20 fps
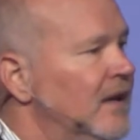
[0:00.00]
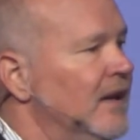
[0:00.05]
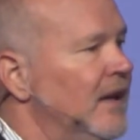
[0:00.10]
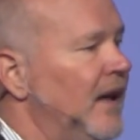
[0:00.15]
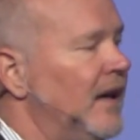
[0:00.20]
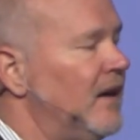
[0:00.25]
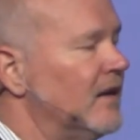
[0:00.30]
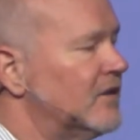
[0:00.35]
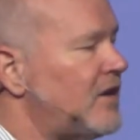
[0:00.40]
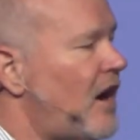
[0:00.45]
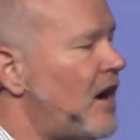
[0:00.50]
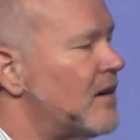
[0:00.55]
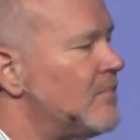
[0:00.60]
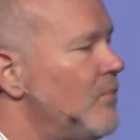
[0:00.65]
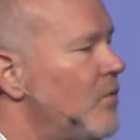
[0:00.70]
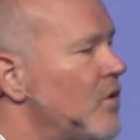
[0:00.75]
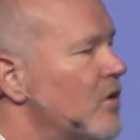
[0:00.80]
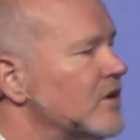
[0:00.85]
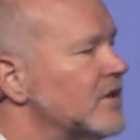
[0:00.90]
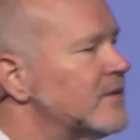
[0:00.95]
And I'll talk
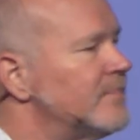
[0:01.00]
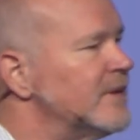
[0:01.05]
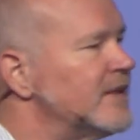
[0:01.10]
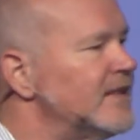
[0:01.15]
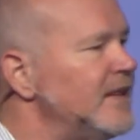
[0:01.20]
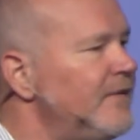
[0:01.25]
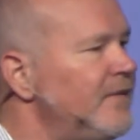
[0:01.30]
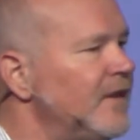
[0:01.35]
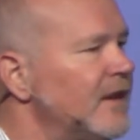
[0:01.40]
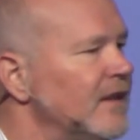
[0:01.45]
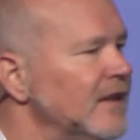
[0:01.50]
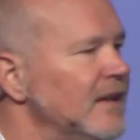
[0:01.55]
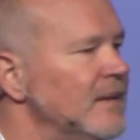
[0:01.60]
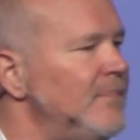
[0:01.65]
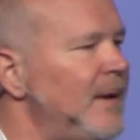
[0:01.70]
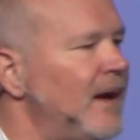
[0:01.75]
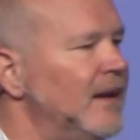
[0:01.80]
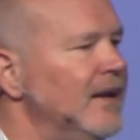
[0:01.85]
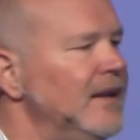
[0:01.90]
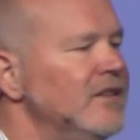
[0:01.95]
more specifically
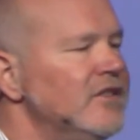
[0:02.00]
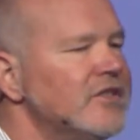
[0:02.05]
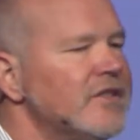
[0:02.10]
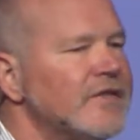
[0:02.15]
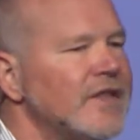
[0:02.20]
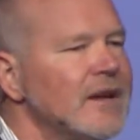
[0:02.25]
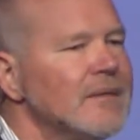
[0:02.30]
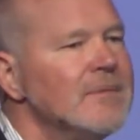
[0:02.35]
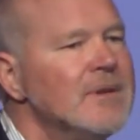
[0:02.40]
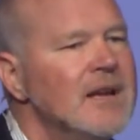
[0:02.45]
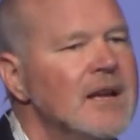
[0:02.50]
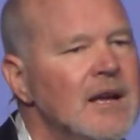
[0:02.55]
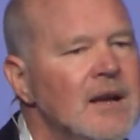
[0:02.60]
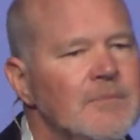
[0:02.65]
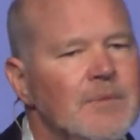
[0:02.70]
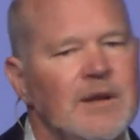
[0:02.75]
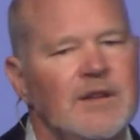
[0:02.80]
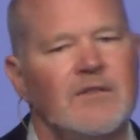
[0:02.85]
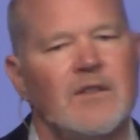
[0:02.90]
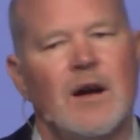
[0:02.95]
about each of them,
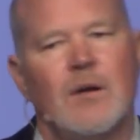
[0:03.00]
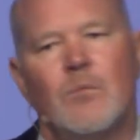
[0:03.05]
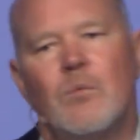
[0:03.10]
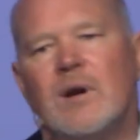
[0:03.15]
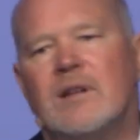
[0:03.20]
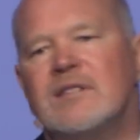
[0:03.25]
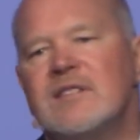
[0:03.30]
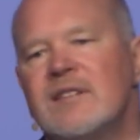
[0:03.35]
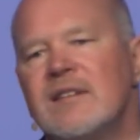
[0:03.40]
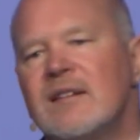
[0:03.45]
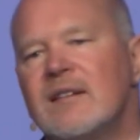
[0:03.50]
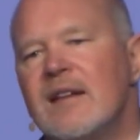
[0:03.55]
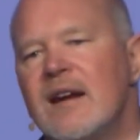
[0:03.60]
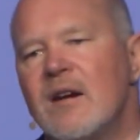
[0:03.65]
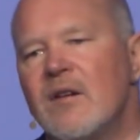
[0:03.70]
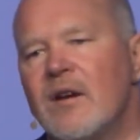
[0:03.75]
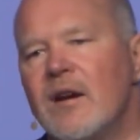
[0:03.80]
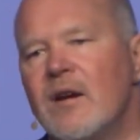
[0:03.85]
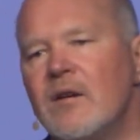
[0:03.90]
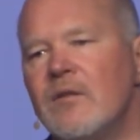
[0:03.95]
but you've got one
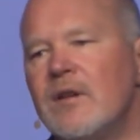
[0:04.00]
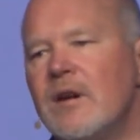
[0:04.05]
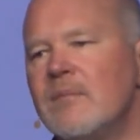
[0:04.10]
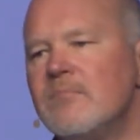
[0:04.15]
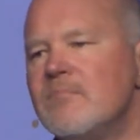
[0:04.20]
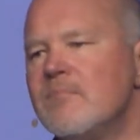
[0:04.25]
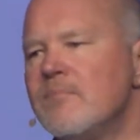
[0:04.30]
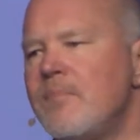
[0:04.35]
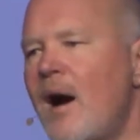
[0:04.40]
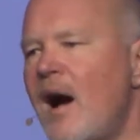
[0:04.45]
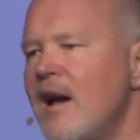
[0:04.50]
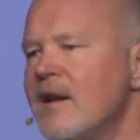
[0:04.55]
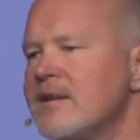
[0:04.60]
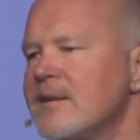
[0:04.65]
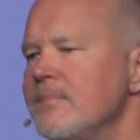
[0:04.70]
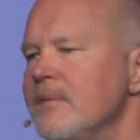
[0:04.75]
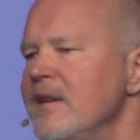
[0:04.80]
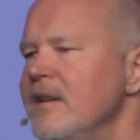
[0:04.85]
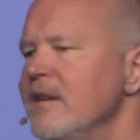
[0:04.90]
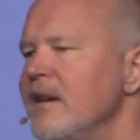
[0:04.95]
scenario that
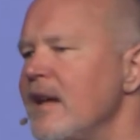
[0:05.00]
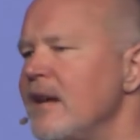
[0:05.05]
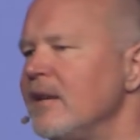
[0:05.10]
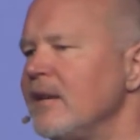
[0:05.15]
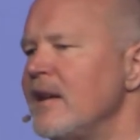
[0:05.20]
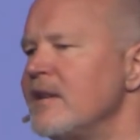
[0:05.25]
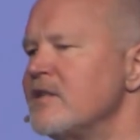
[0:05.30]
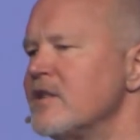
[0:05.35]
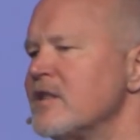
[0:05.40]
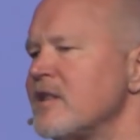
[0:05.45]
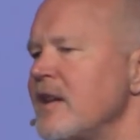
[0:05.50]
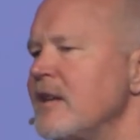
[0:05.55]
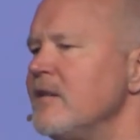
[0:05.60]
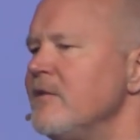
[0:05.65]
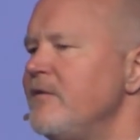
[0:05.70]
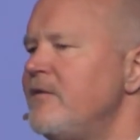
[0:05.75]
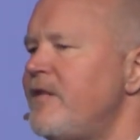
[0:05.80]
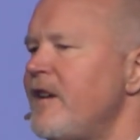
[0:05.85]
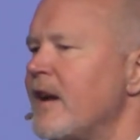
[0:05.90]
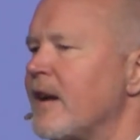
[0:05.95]
possibly you get a
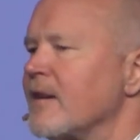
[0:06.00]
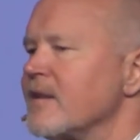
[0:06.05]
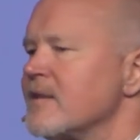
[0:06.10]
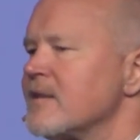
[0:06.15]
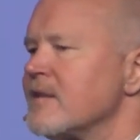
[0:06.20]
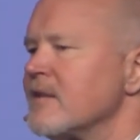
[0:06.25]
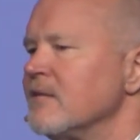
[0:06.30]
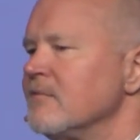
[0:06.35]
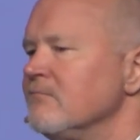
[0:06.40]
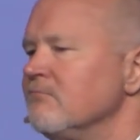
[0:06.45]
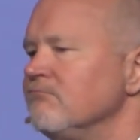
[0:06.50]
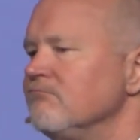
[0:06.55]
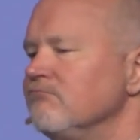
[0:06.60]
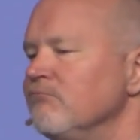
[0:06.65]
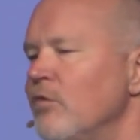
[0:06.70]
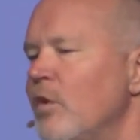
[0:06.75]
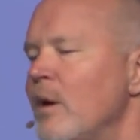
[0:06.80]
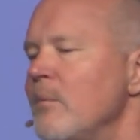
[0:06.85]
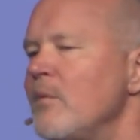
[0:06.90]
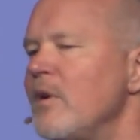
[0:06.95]
legislative fix.
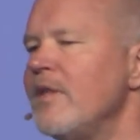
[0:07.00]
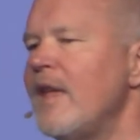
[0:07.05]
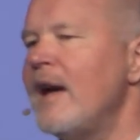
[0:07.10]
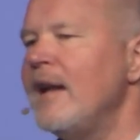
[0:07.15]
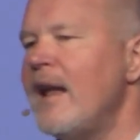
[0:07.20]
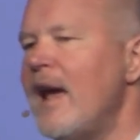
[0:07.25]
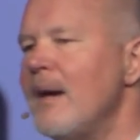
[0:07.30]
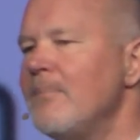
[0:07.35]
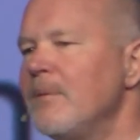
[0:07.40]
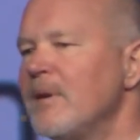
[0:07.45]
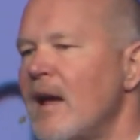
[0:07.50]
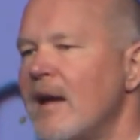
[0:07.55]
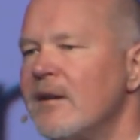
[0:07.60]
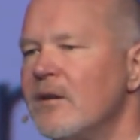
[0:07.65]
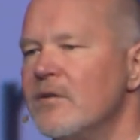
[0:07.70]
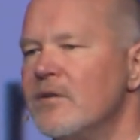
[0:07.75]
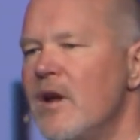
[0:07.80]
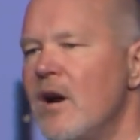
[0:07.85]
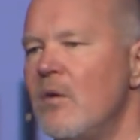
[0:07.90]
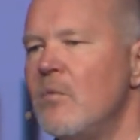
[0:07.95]
When will that happen? I
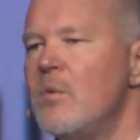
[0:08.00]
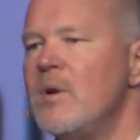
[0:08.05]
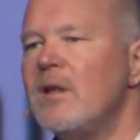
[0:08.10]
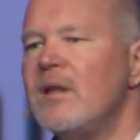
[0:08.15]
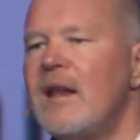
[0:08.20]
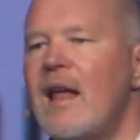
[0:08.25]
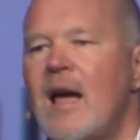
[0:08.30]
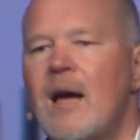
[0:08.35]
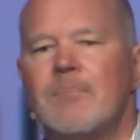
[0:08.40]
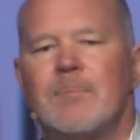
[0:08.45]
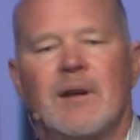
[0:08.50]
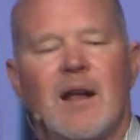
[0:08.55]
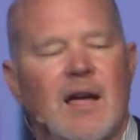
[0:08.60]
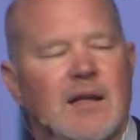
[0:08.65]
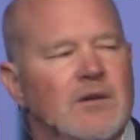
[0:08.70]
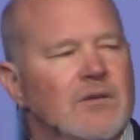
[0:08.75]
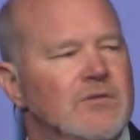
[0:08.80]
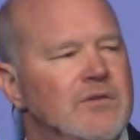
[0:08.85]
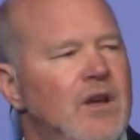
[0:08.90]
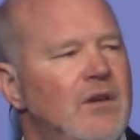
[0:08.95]
don't know. Will it happen? I
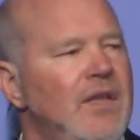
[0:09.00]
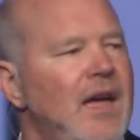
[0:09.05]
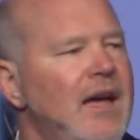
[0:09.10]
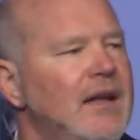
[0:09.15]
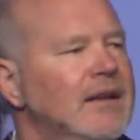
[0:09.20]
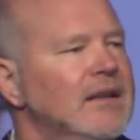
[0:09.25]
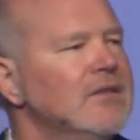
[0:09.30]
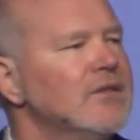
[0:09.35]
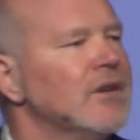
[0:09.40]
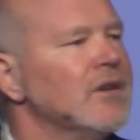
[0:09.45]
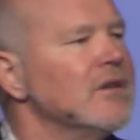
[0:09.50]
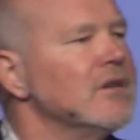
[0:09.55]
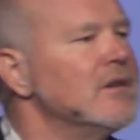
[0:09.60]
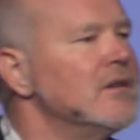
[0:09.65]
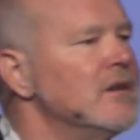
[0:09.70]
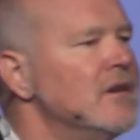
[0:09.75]
don't know that either.